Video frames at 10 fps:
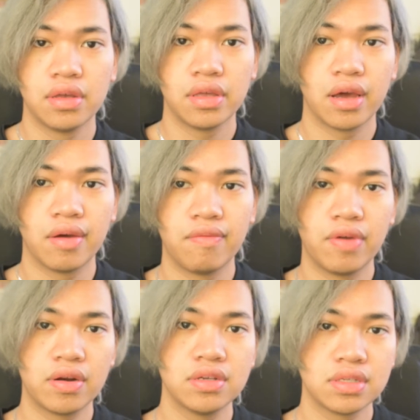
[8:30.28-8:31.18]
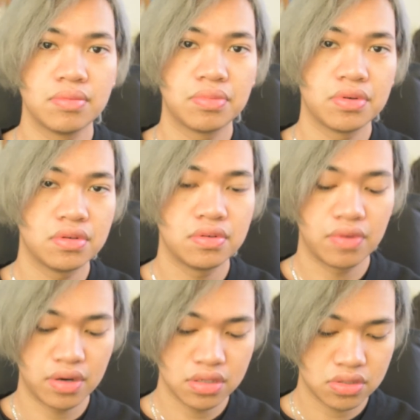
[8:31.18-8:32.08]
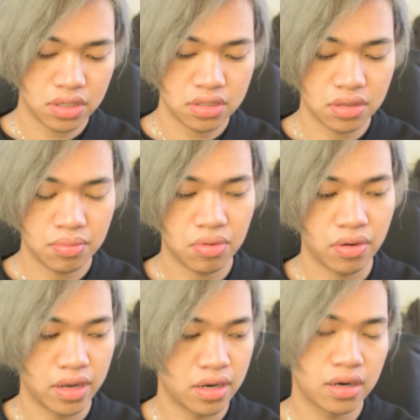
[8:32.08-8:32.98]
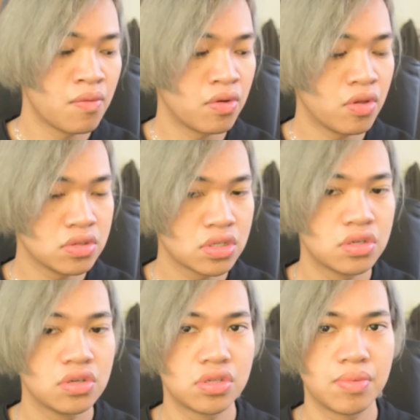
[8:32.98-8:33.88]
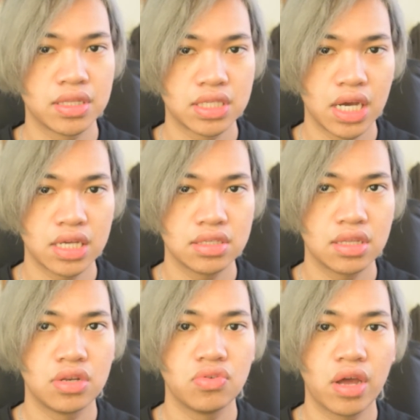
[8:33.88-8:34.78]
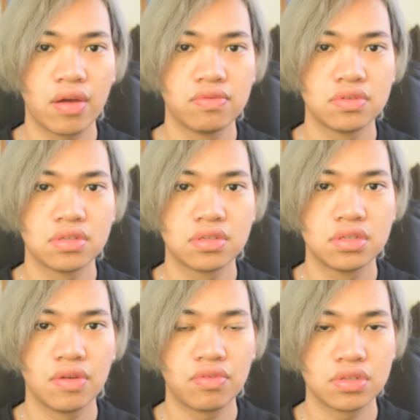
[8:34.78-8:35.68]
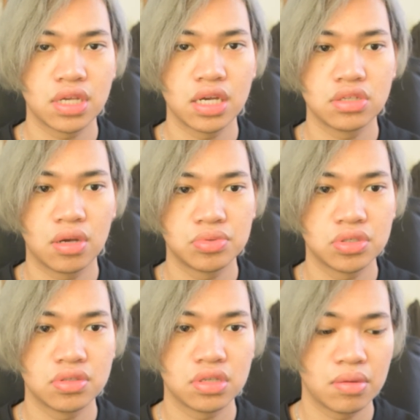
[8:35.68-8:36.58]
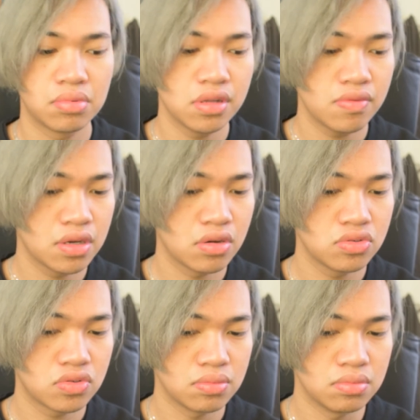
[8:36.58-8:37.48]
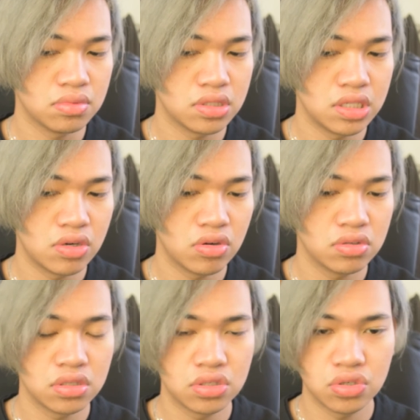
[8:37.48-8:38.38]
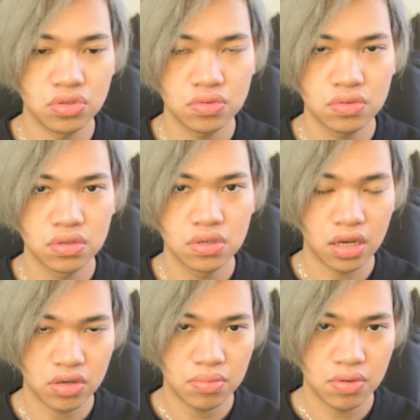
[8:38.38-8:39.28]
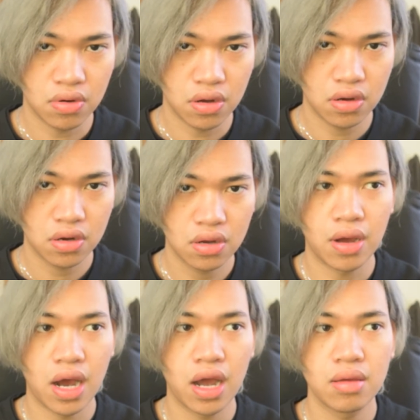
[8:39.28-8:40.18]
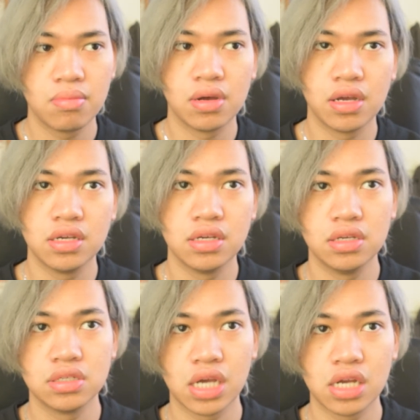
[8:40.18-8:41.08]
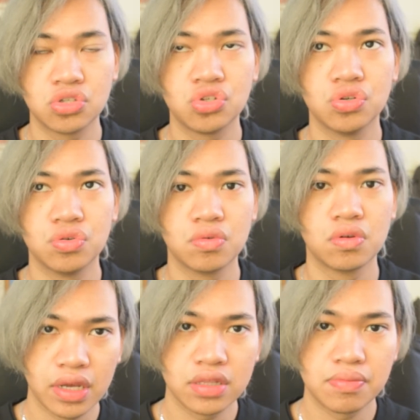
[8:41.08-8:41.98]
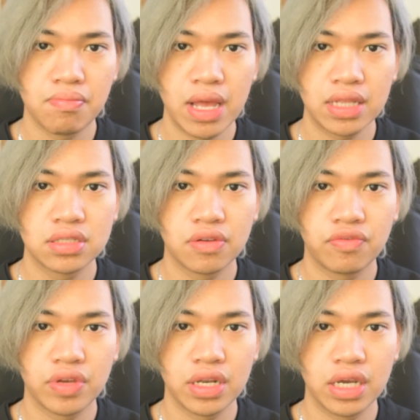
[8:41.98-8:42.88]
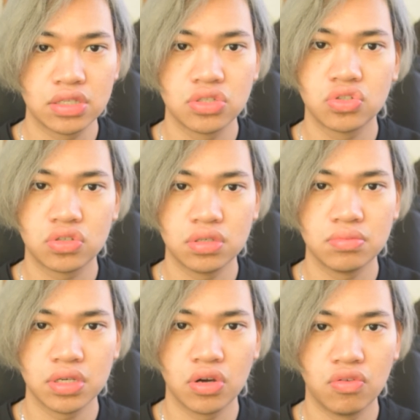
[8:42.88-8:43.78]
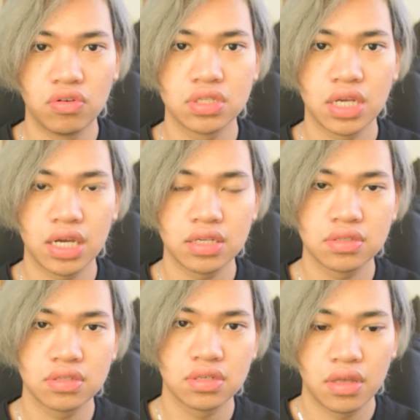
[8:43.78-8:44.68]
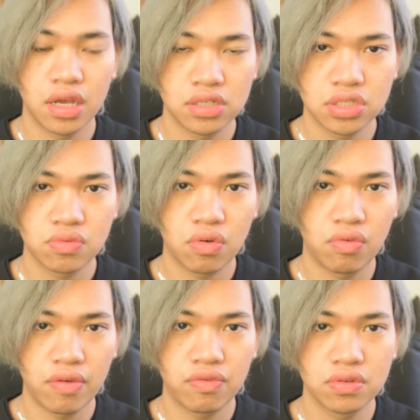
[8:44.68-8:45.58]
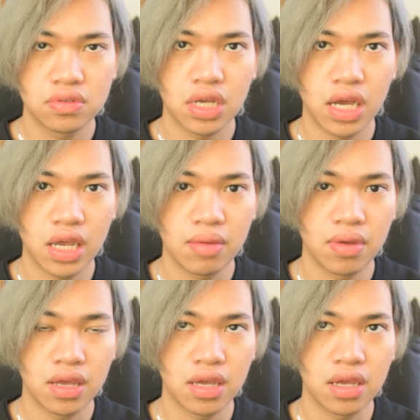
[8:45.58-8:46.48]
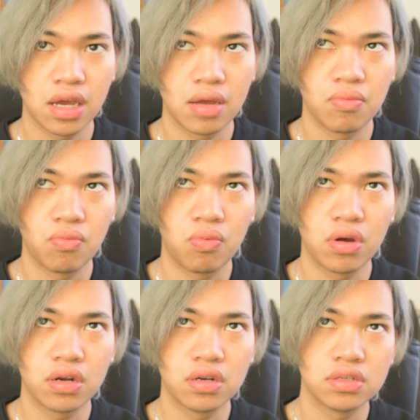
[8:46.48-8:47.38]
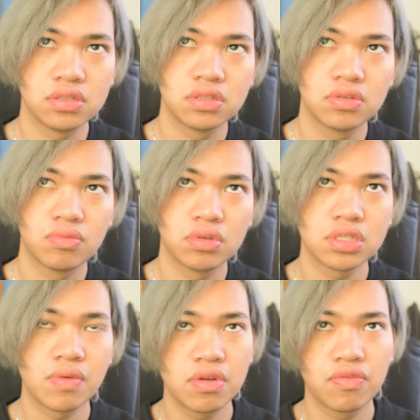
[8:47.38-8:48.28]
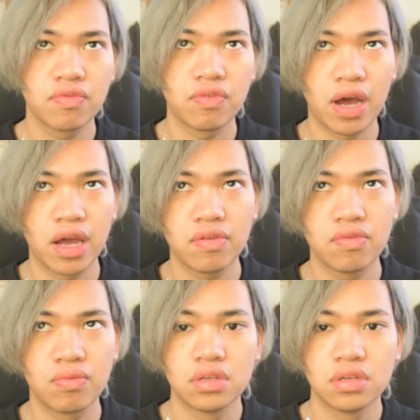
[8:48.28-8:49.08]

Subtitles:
Yeah, very simple, very straight to the point. For those curious about sizing, they do have different size options. I believe it goes from 0 to 2. I could be wrong. I'm a size 2. It's meant to fit extremely oversized. Yeah, just for reference, I'm 175.